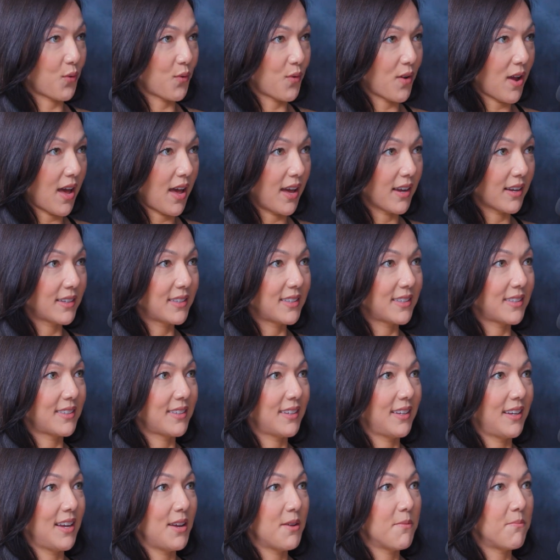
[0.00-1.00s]
Correct.
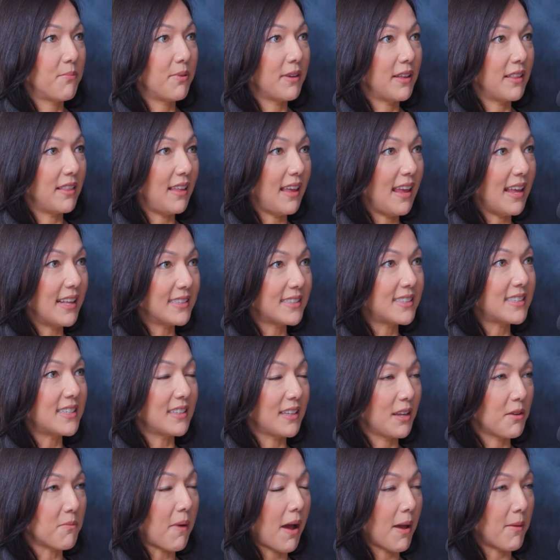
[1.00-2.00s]
But
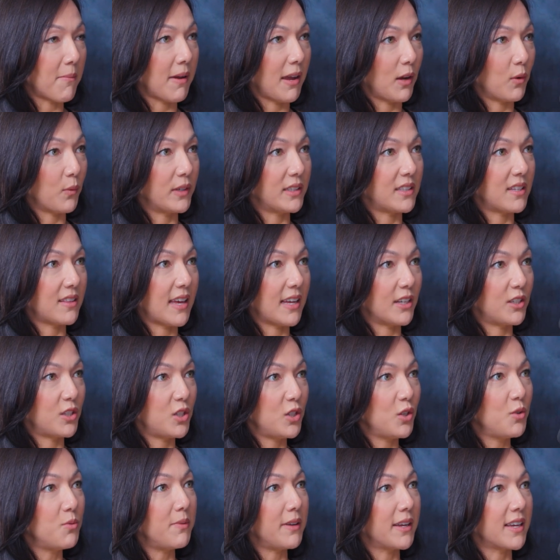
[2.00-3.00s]
instantly my mind went to that
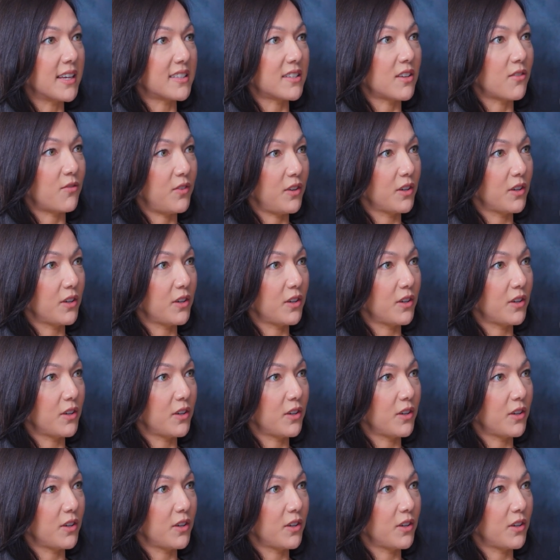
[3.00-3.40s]
too because it